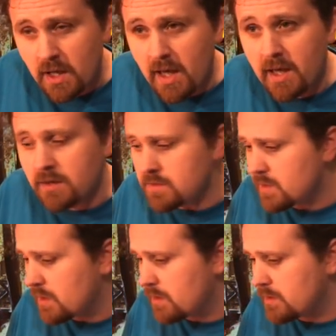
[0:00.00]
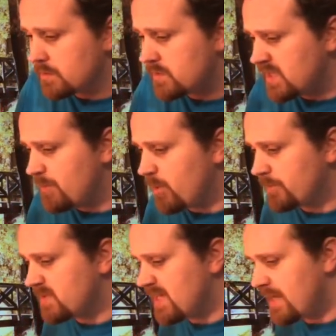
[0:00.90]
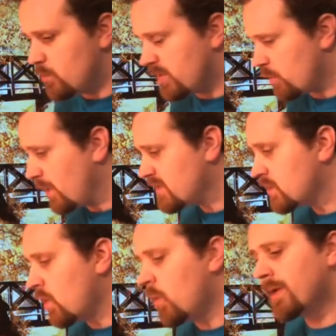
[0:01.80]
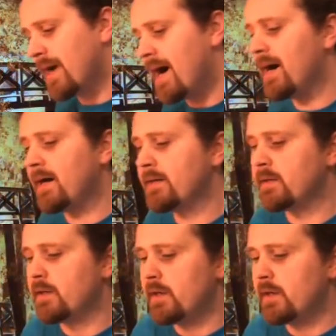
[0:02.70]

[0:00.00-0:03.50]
and uh, to keep up to date with what's going on